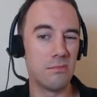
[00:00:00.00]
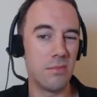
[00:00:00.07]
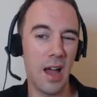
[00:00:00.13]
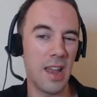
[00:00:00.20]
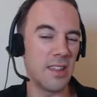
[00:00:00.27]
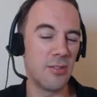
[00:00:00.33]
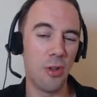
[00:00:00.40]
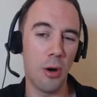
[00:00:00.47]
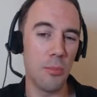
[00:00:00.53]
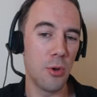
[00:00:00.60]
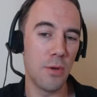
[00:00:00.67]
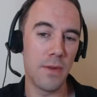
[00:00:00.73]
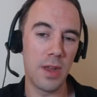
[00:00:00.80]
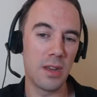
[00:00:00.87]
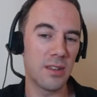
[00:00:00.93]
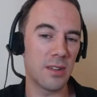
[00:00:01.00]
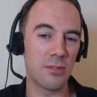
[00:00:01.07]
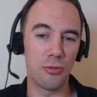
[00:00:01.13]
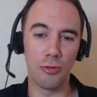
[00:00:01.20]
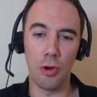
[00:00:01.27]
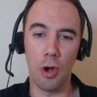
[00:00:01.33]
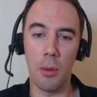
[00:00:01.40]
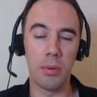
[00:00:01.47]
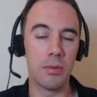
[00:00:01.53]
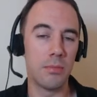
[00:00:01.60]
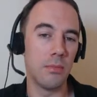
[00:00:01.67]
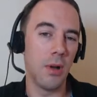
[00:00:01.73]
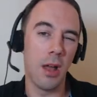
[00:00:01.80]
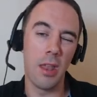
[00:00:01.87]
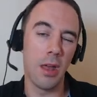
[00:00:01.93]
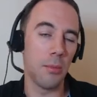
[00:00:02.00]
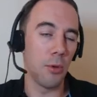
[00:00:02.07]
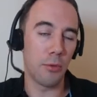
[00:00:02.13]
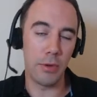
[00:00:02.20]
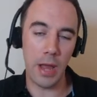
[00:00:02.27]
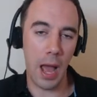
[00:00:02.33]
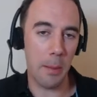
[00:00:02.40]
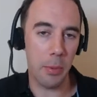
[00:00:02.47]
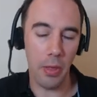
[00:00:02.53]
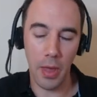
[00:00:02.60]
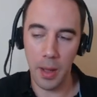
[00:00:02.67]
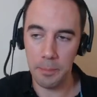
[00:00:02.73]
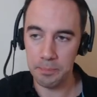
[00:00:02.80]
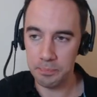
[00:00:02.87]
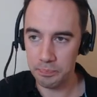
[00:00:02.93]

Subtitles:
and it's not moving, doesn't drop, and I'm not really happy with that.